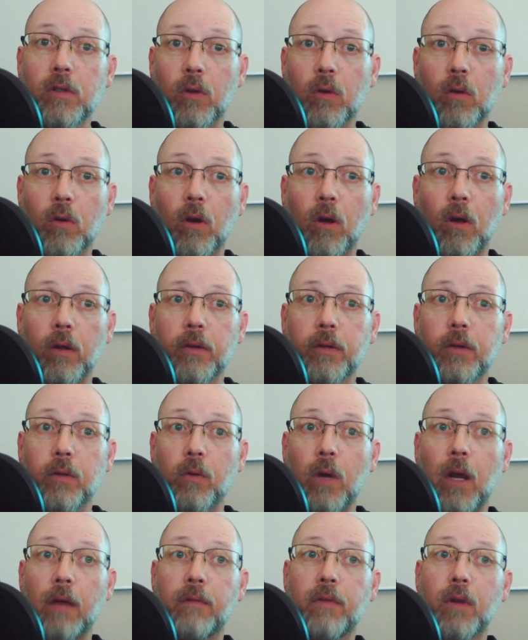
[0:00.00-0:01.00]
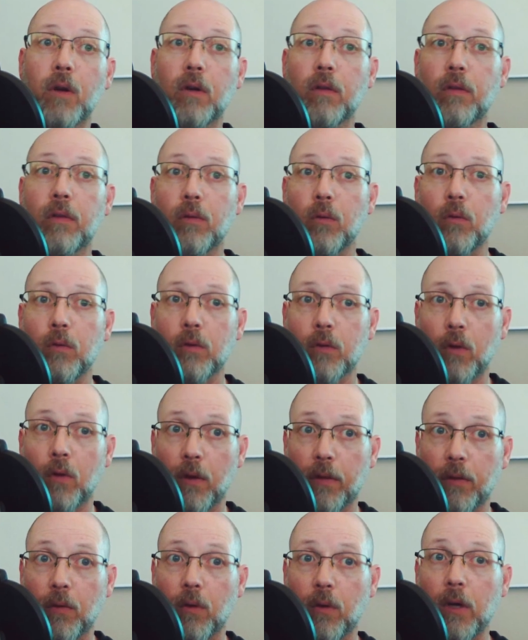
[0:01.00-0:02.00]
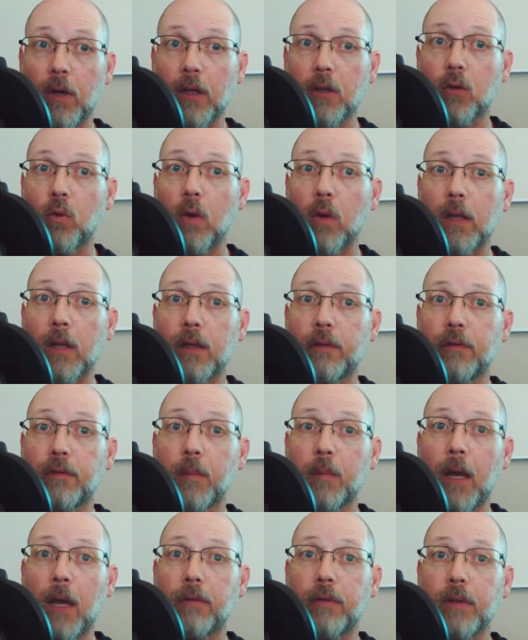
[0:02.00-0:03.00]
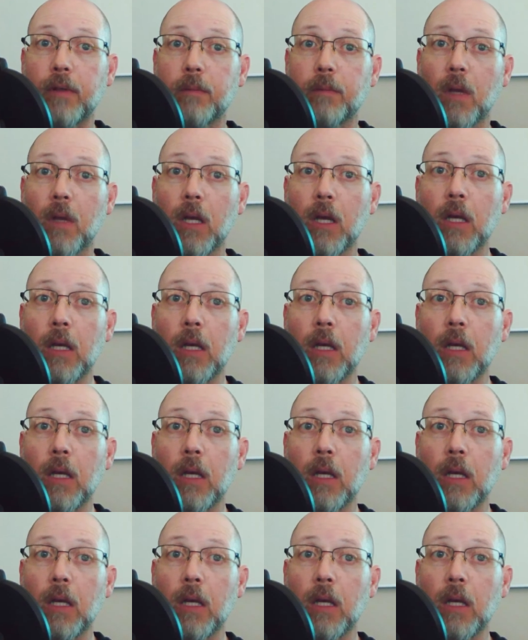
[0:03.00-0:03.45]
so-called, derived their authority directly from heaven,